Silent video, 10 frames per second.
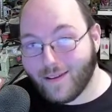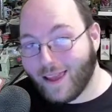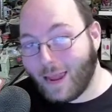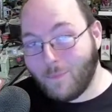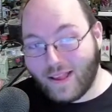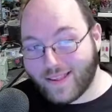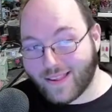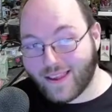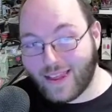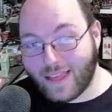and pieces
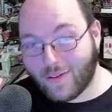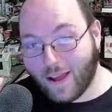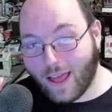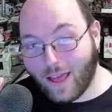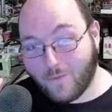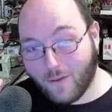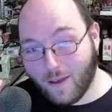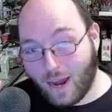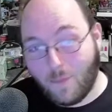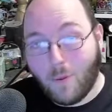can either have
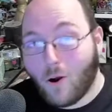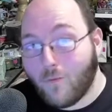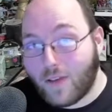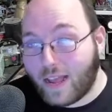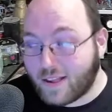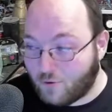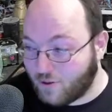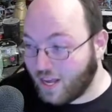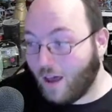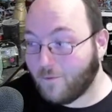impervious or
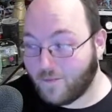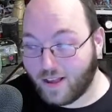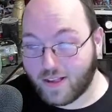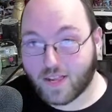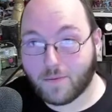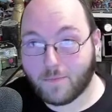toughness,